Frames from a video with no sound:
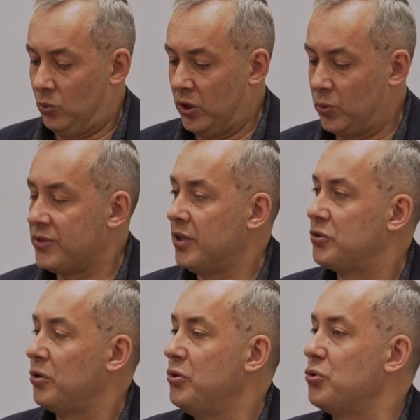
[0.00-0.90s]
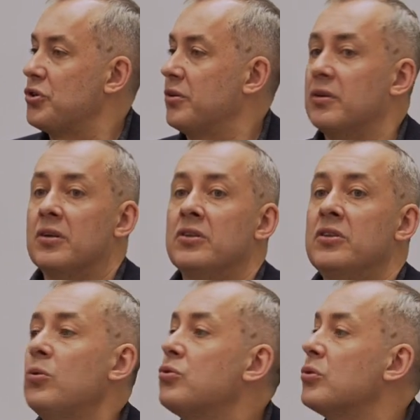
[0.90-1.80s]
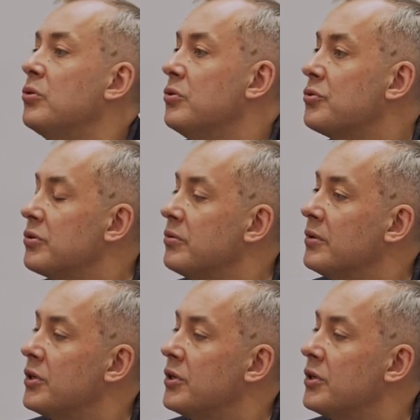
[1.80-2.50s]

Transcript: what was the solution? No solution.